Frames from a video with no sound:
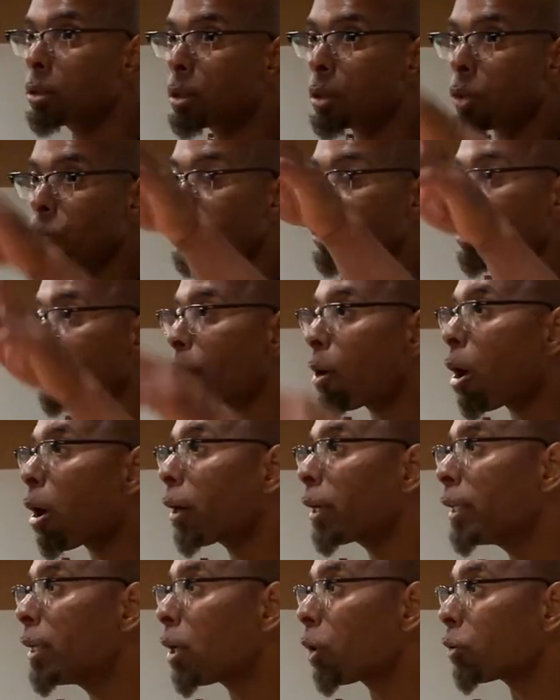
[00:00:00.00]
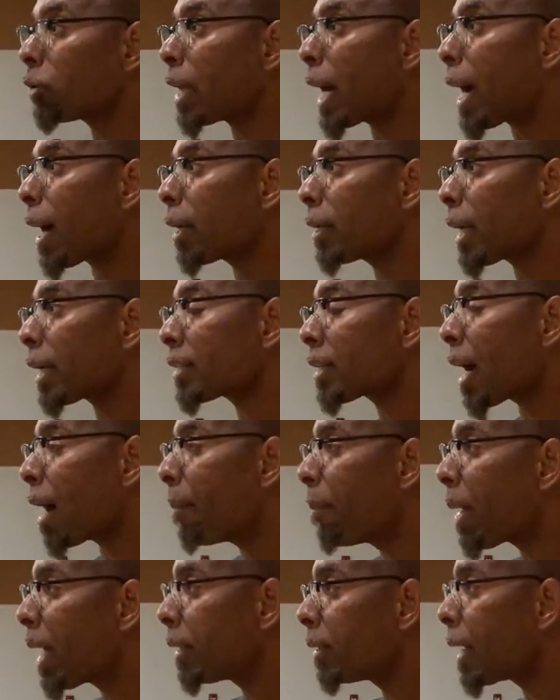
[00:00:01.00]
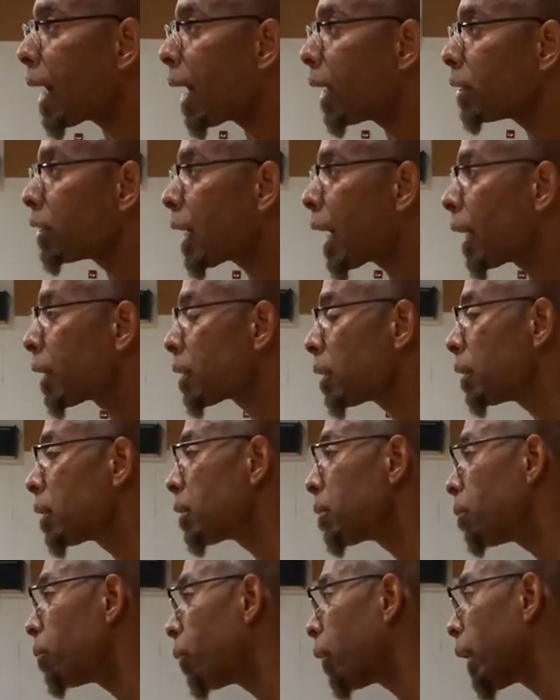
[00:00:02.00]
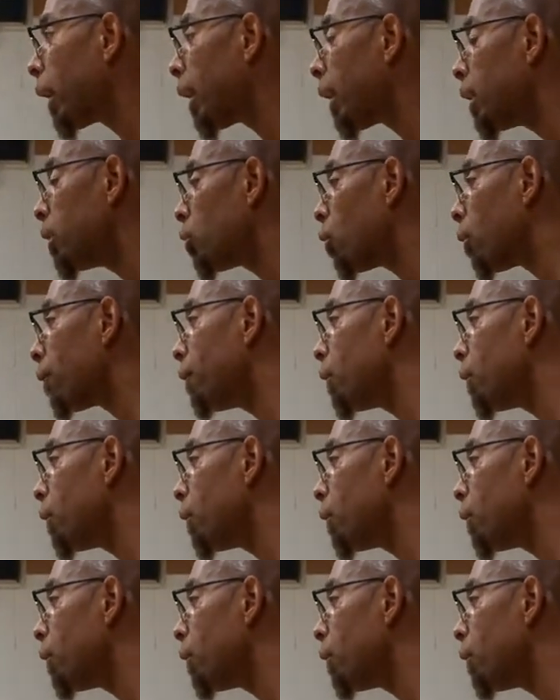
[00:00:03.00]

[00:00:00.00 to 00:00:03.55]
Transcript: Coach Jamar, he know Don, that's how I met Don Johnson, playing indoor